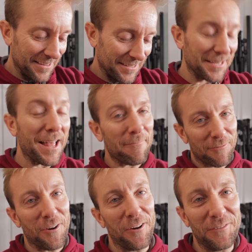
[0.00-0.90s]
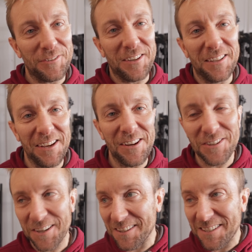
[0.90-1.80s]
So that proves that you
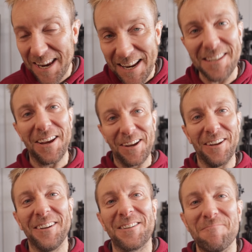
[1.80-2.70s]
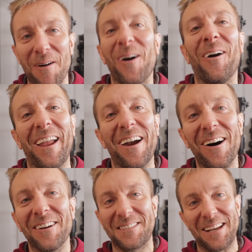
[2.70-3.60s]
should continue to buy
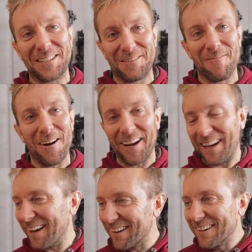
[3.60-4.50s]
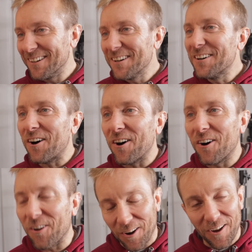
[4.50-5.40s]
Arctic Spray
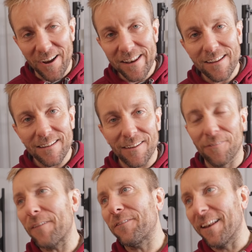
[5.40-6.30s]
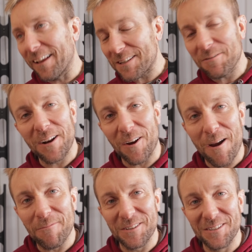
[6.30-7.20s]
online. I've left a link to it in our
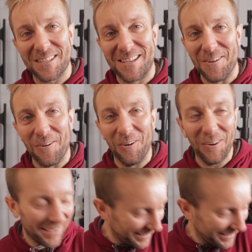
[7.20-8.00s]
Amazon store.